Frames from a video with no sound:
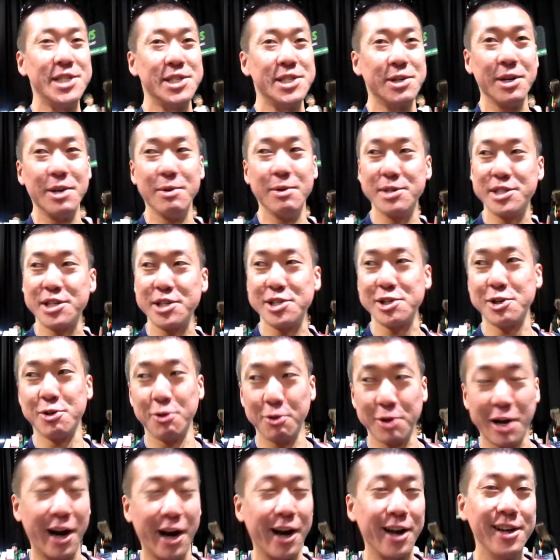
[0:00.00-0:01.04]
So he was such a cool
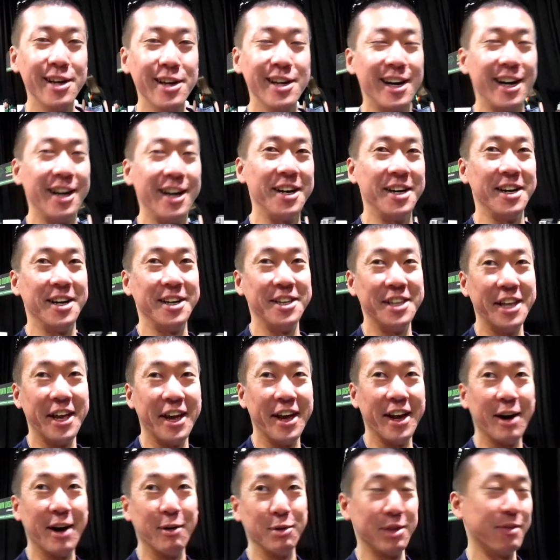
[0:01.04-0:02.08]
guy, and
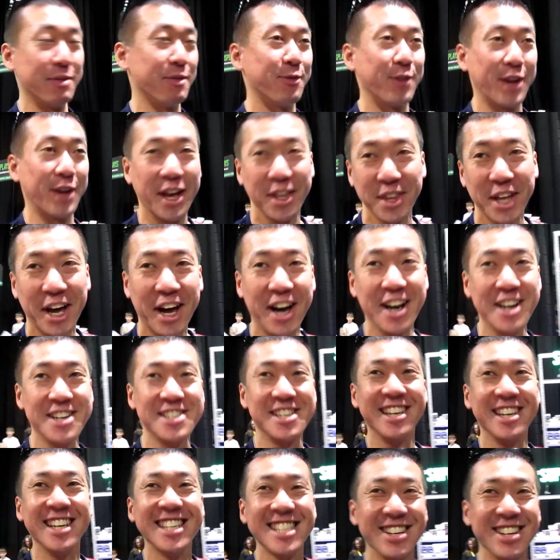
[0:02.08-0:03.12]
uh, I'll never forget that
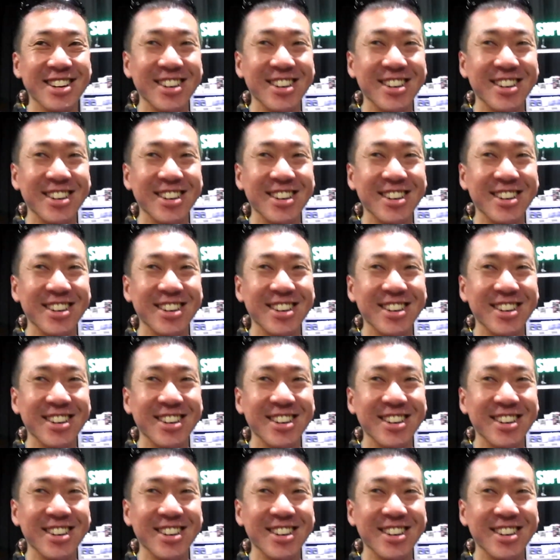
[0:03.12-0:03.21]
actually.